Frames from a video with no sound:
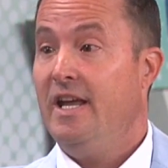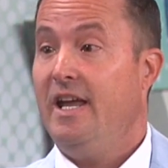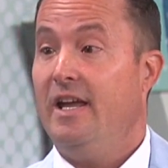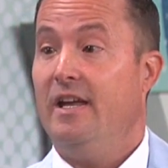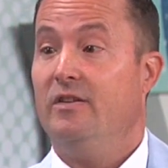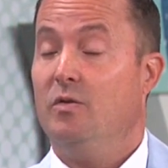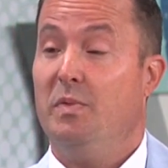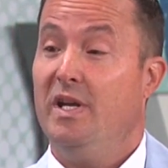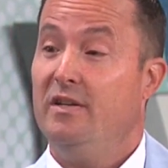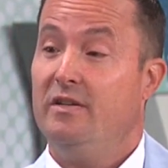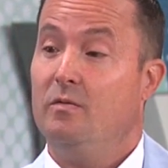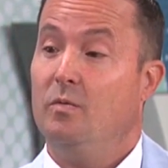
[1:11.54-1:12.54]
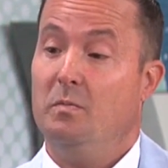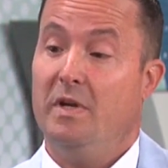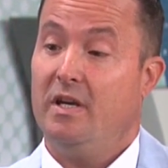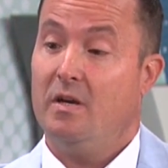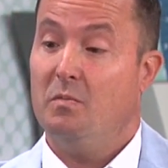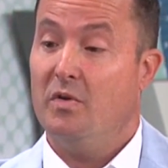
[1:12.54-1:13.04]
and your pension would
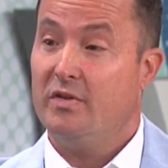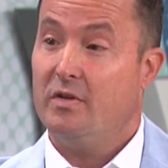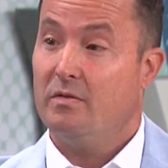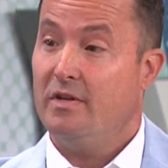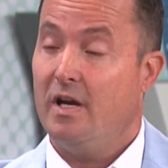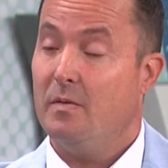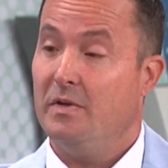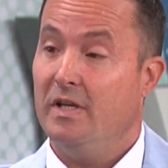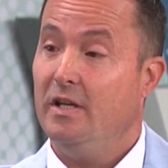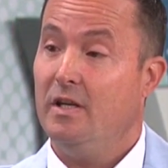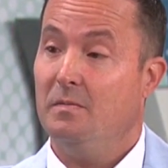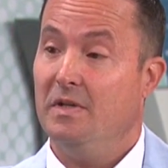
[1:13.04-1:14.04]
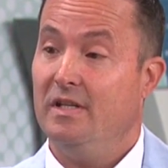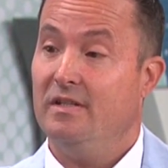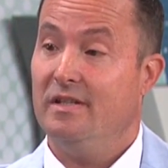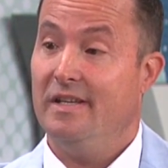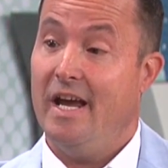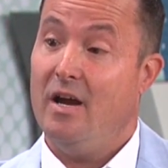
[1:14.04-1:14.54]
make up most of your retirement income
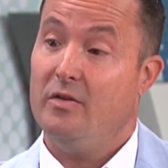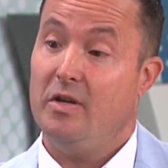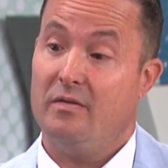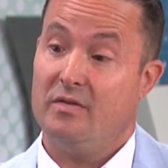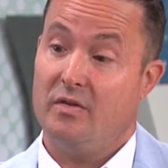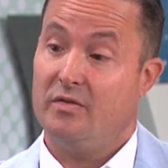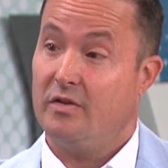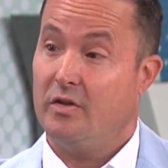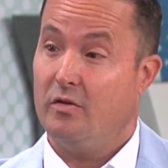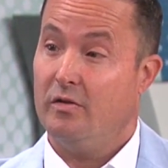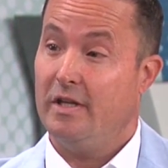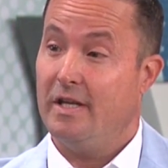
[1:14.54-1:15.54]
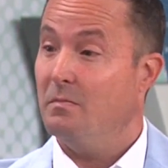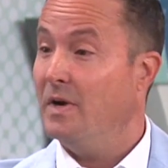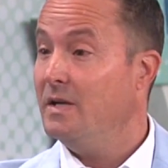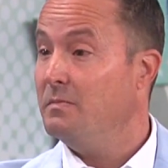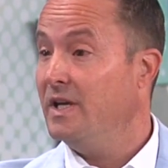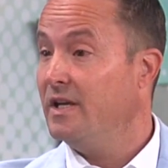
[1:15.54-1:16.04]
needs. And now you have Social Security that
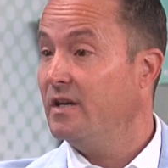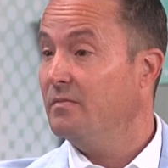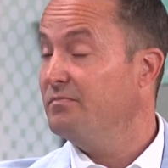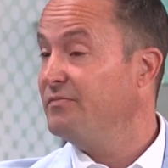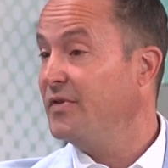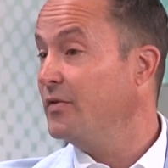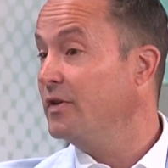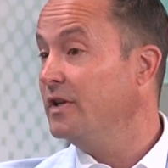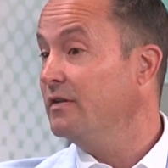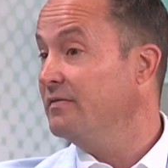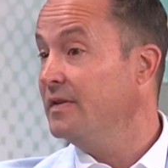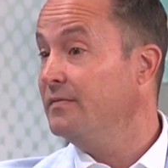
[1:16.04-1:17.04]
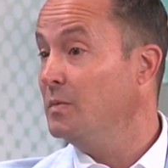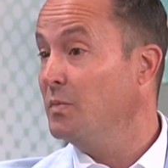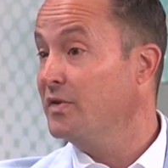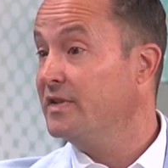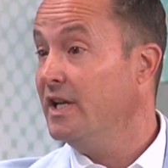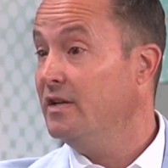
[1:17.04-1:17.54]
might make up 30 to
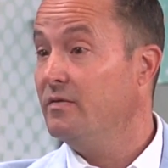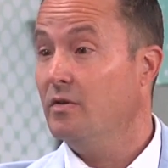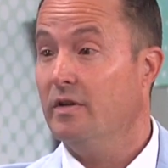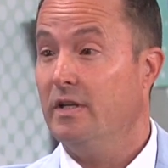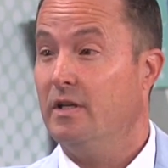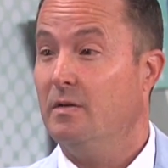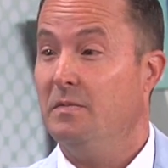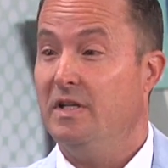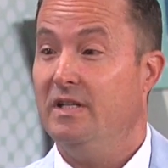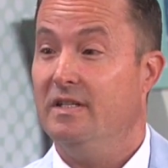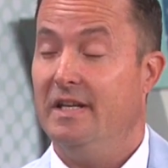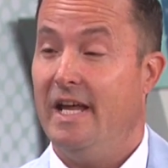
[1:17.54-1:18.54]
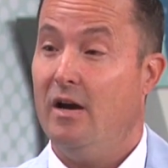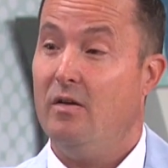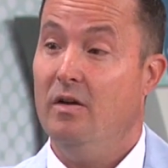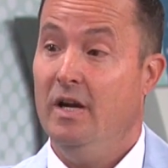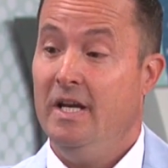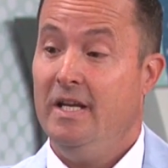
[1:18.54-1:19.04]
50% of your income needs, and
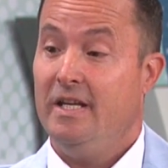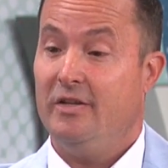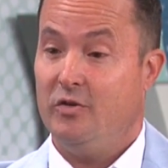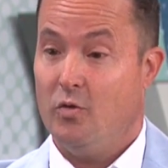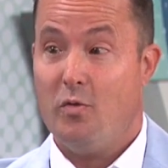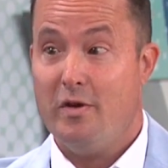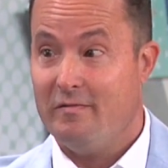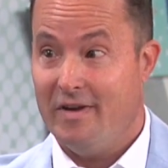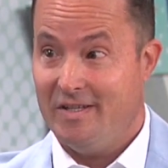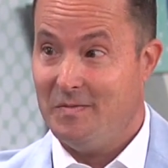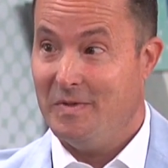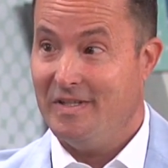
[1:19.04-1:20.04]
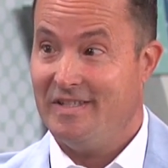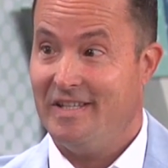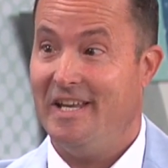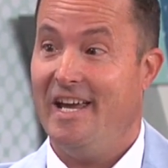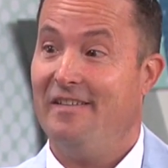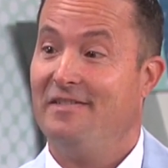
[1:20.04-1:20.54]
now it's your investments
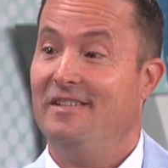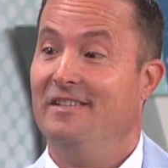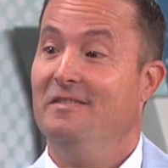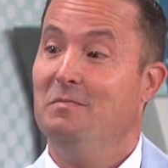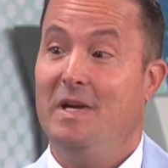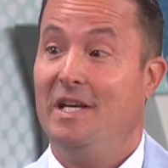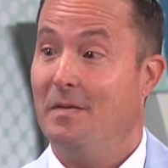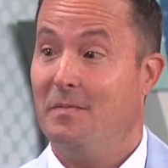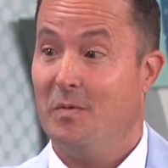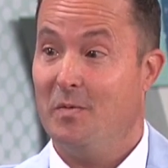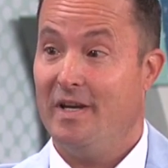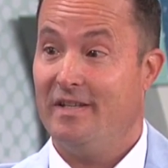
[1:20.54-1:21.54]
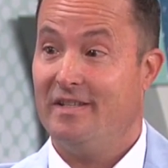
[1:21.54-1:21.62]
that have to make up the rest.